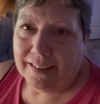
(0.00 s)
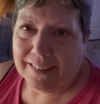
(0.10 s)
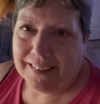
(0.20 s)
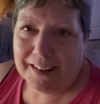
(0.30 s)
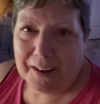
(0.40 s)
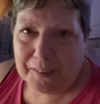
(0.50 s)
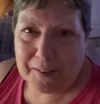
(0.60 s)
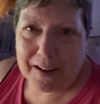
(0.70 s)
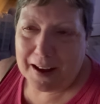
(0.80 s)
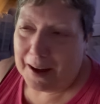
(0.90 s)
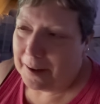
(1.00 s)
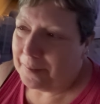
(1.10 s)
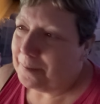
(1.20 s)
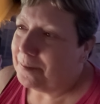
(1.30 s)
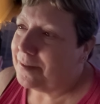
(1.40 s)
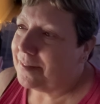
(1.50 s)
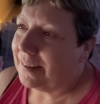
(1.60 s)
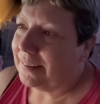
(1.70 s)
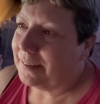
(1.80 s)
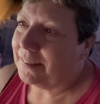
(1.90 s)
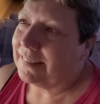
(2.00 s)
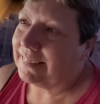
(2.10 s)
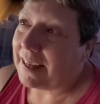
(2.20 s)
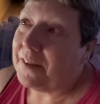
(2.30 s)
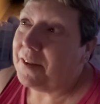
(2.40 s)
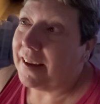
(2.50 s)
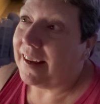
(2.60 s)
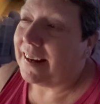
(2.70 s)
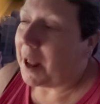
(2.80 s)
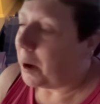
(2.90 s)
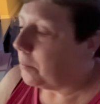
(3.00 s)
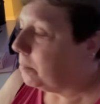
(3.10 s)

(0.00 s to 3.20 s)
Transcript: you know, saving it now.